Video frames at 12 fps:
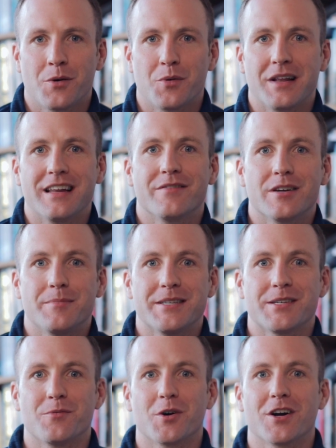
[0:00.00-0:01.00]
We live in a
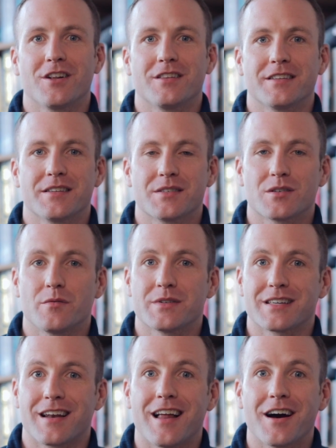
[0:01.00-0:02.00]
busy world and there's
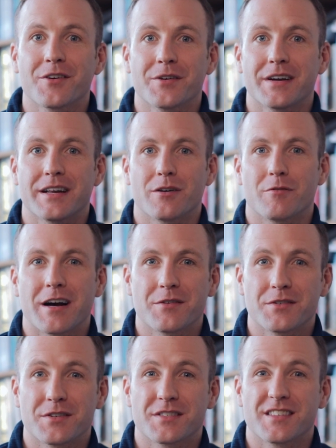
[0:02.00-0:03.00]
always a lot going on
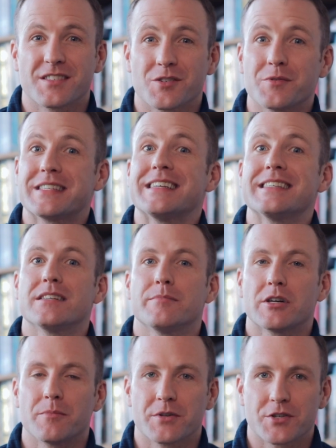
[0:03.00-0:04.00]
around us, and so it's easy to
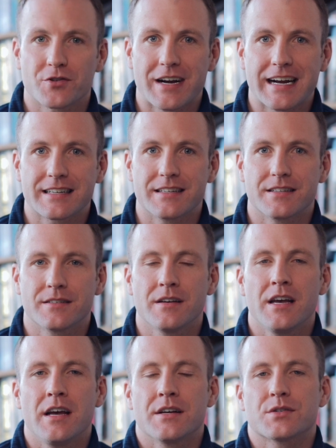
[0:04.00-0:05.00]
become distracted.
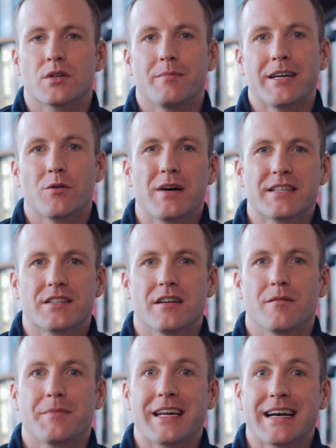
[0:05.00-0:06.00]
So the big question
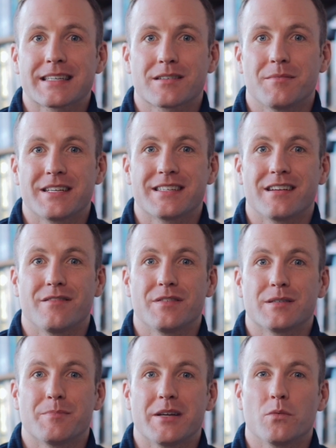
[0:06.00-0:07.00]
I've been asking myself
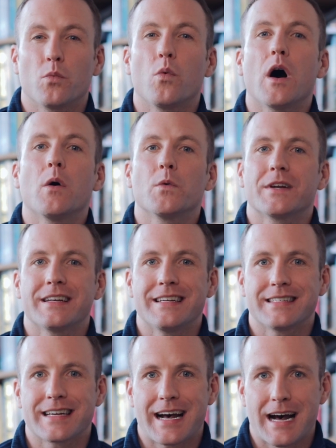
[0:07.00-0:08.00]
has been, what would
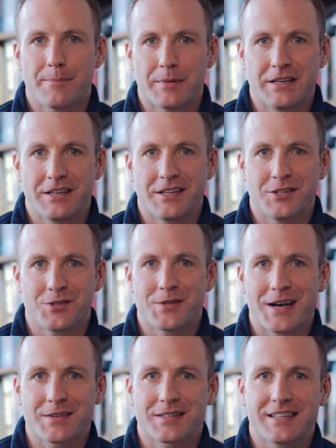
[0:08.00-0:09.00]
need to happen in
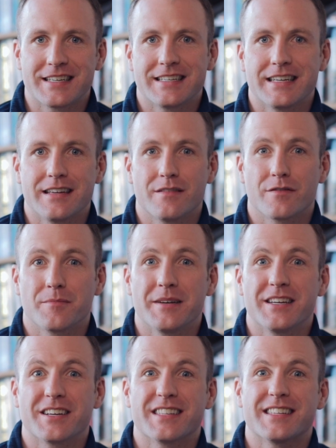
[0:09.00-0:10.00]
2019 for
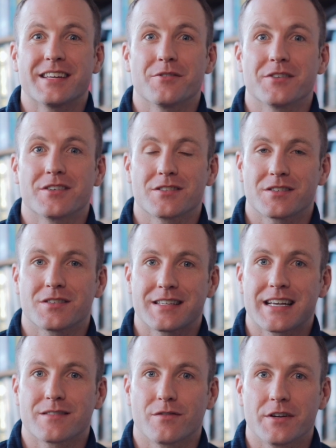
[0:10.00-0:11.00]
me to consider it a
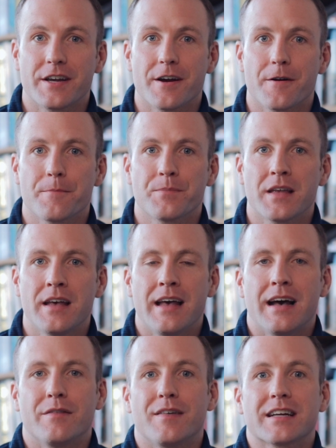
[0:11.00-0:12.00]
successful year?
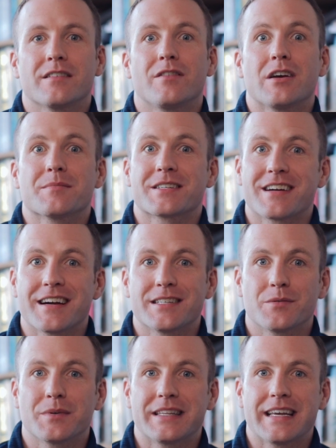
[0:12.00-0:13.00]
Effectively, I'm
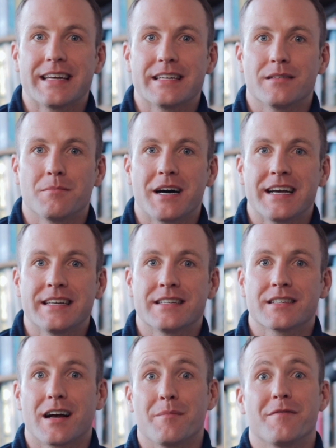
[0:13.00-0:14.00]
starting with the end in
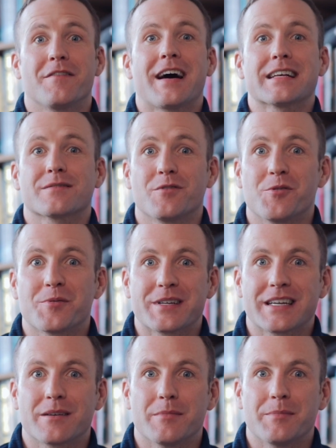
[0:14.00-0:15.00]
mind. I'm fast
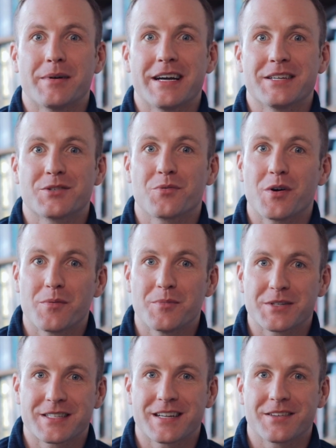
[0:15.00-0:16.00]
forwarding in my mind 12
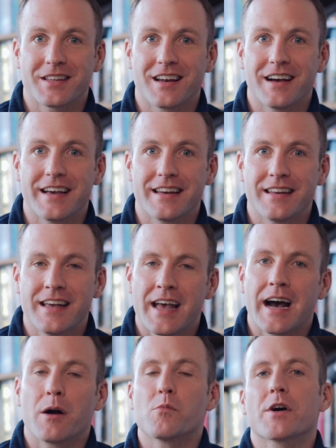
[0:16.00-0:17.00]
months down the line.
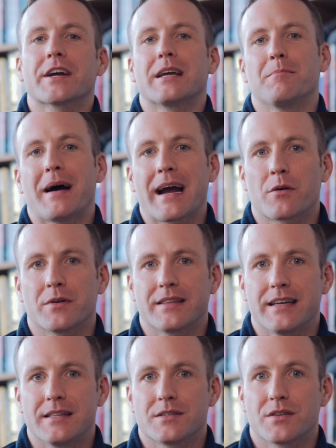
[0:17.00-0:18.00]
I'm working backward
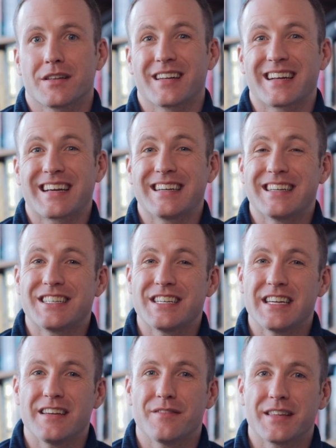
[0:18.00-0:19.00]
then so that I can
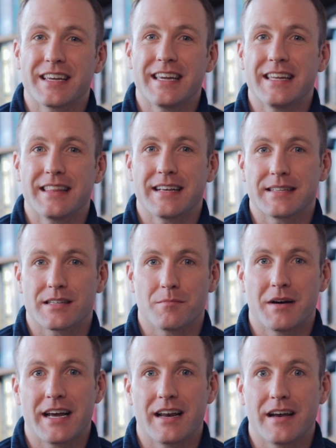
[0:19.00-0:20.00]
achieve the key things
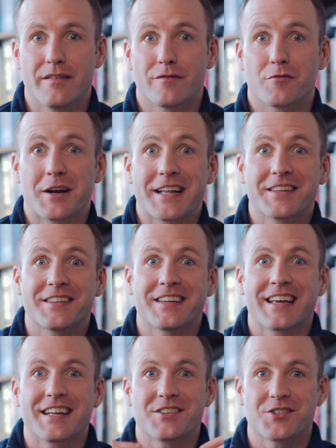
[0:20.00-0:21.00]
in my life rather
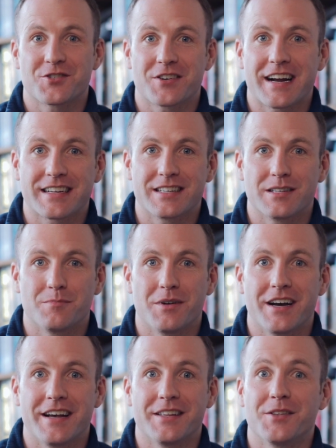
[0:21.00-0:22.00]
than getting distracted
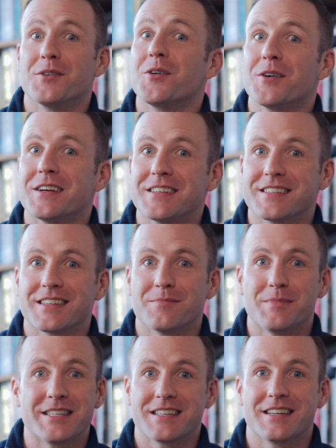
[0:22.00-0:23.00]
by the noise
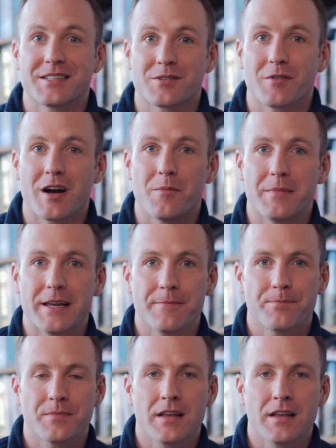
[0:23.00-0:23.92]
and busyness around me.